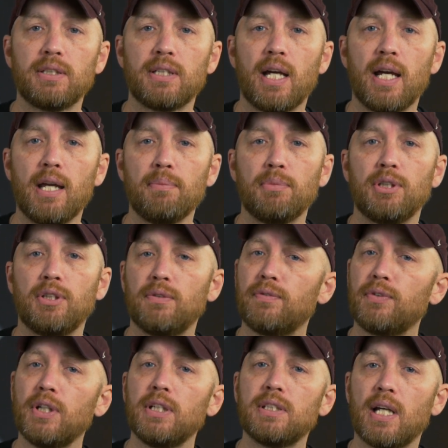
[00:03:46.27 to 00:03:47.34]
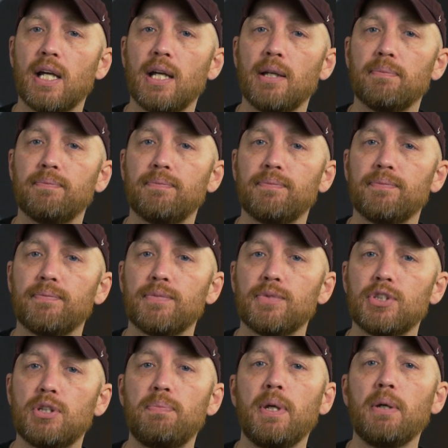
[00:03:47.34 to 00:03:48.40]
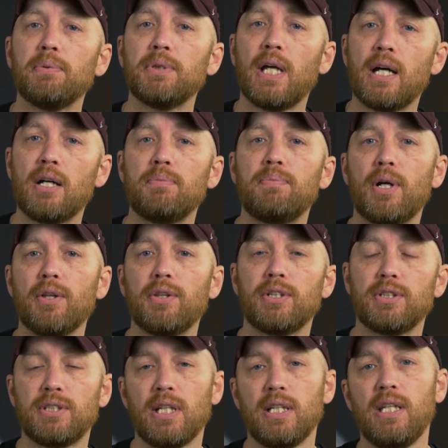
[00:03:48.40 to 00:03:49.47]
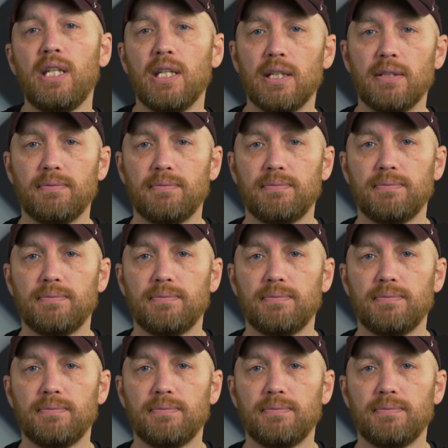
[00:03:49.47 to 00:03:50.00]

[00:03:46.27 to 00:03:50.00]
time and your free time to be able to help others that need it.